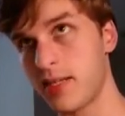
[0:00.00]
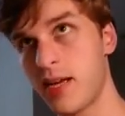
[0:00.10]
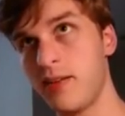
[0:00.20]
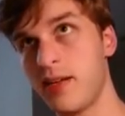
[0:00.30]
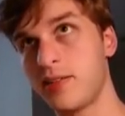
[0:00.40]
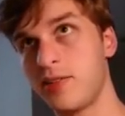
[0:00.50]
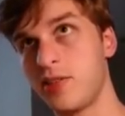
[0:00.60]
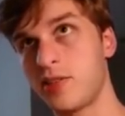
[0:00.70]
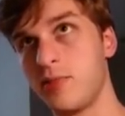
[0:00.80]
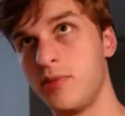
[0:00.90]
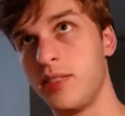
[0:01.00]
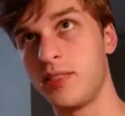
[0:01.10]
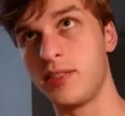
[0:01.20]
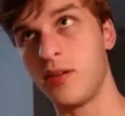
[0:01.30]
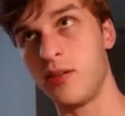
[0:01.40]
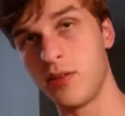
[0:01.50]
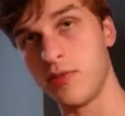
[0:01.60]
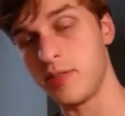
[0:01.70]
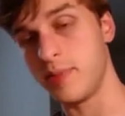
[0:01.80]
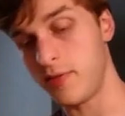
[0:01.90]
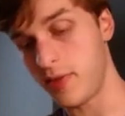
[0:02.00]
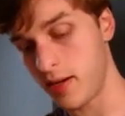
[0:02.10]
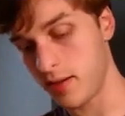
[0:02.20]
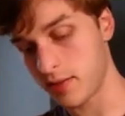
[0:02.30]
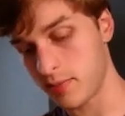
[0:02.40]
ls just will list all your visible files,